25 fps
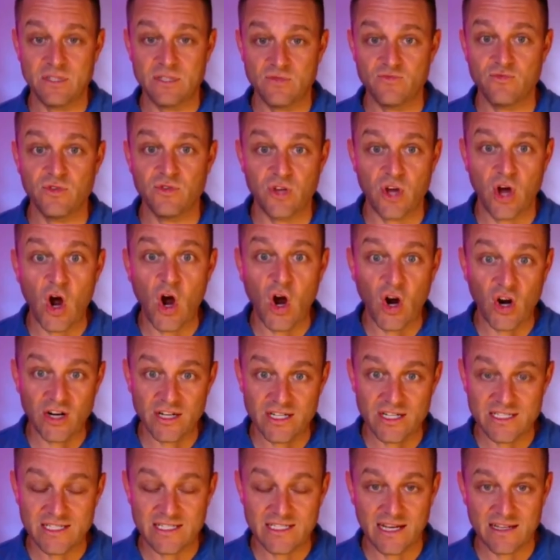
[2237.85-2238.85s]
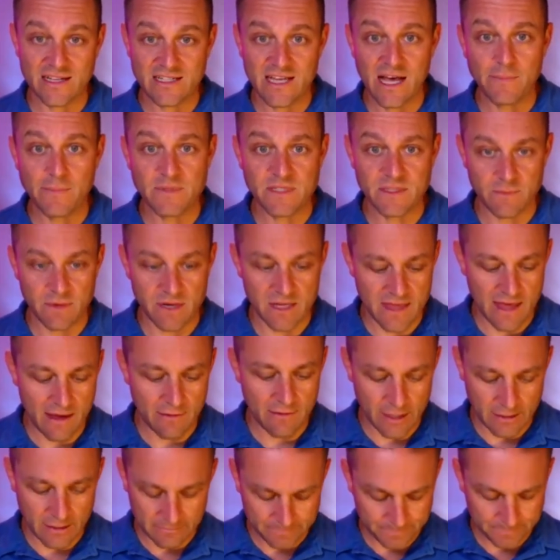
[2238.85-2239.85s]
It's really hard to stay on top of somebody that
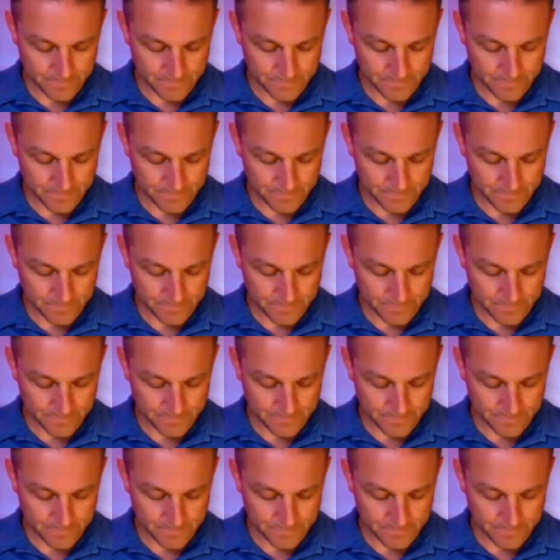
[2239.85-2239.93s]
way.